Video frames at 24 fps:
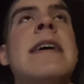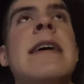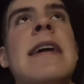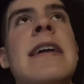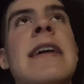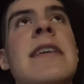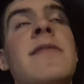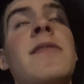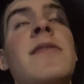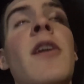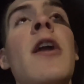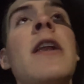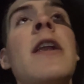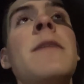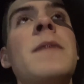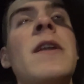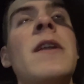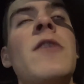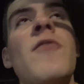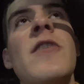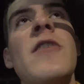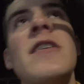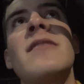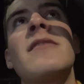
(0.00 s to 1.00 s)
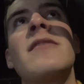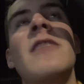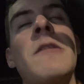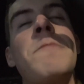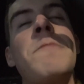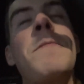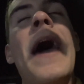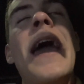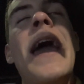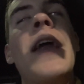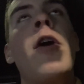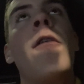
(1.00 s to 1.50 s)
He's certainly been a risk that's
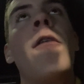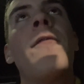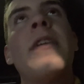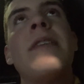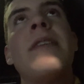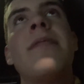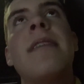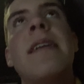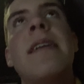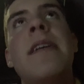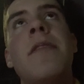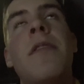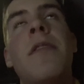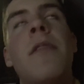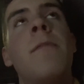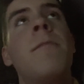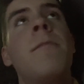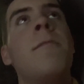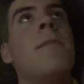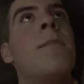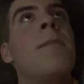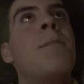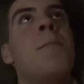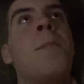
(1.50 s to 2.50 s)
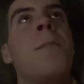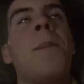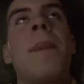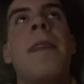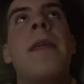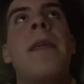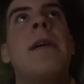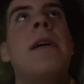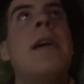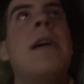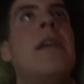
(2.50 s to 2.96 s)
paid off this season.